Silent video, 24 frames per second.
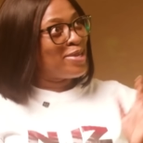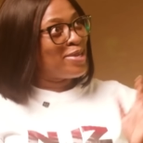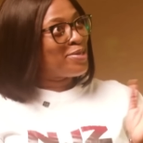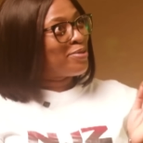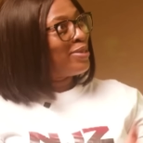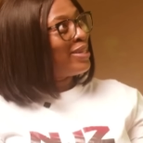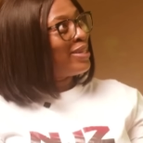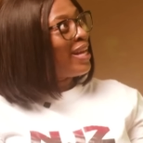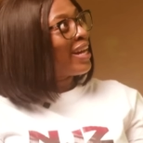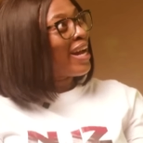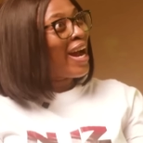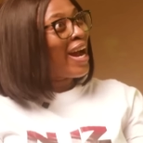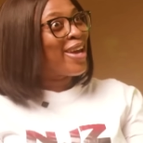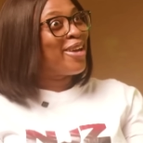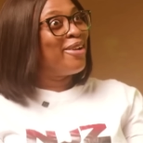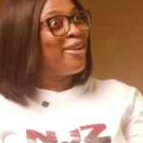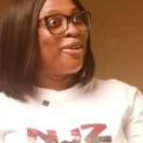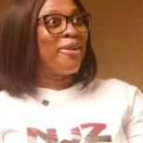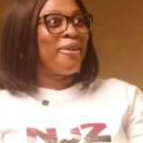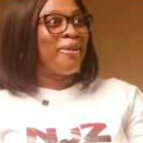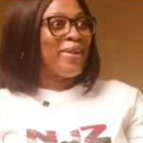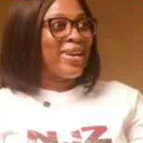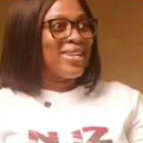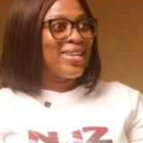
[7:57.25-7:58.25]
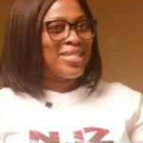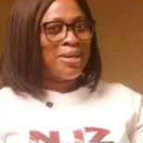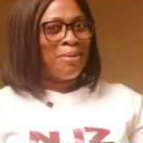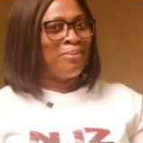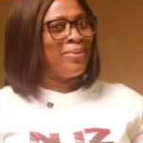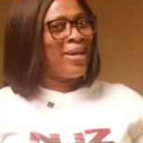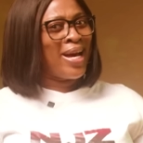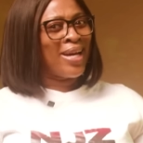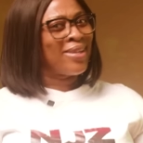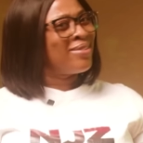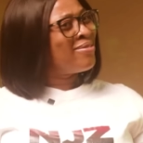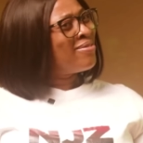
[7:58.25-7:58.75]
were like, are you crazy? I'm
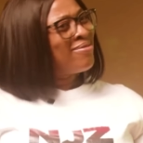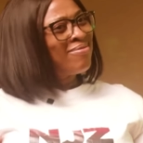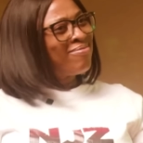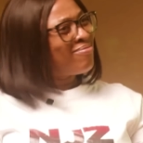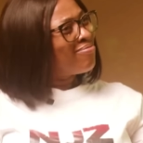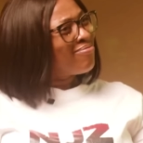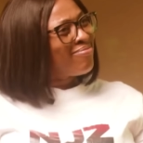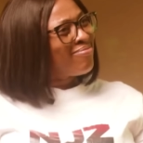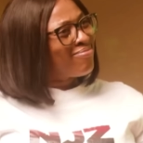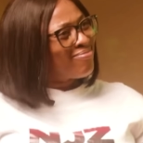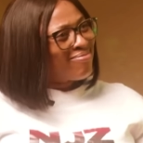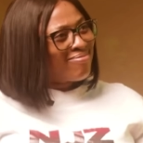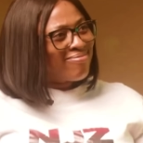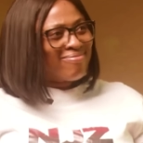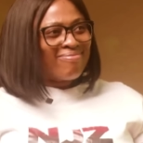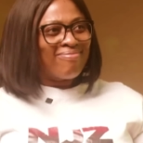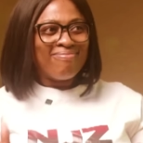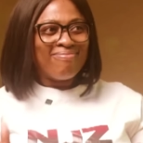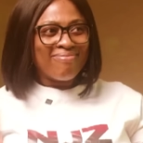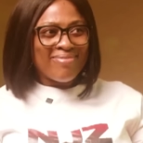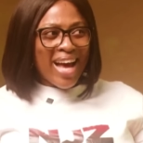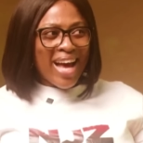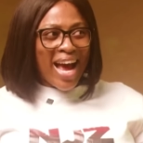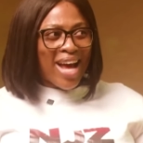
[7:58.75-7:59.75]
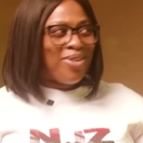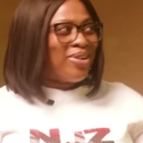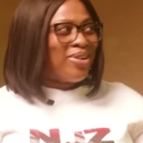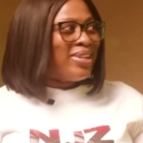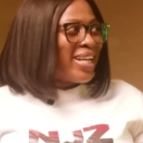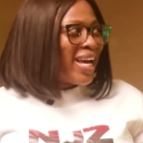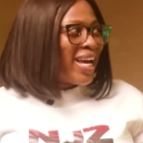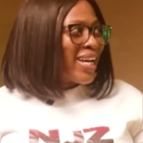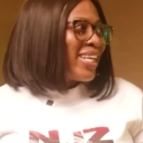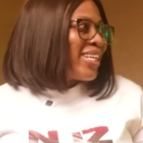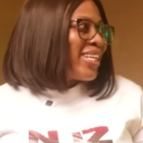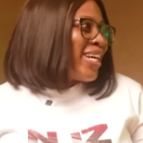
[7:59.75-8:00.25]
like, I don't
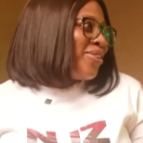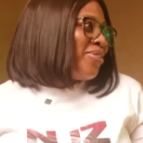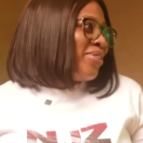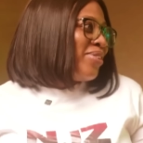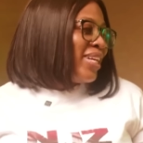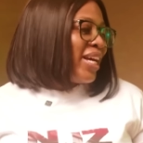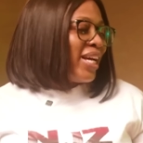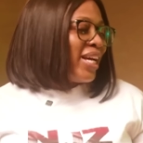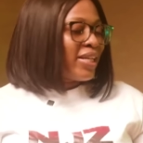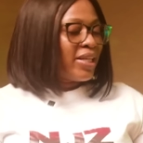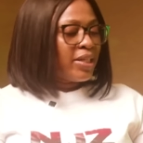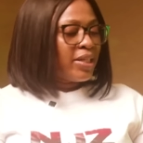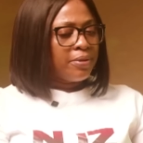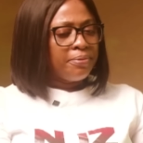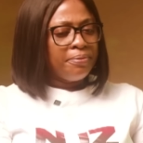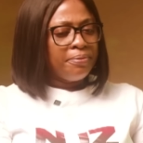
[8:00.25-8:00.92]
like it.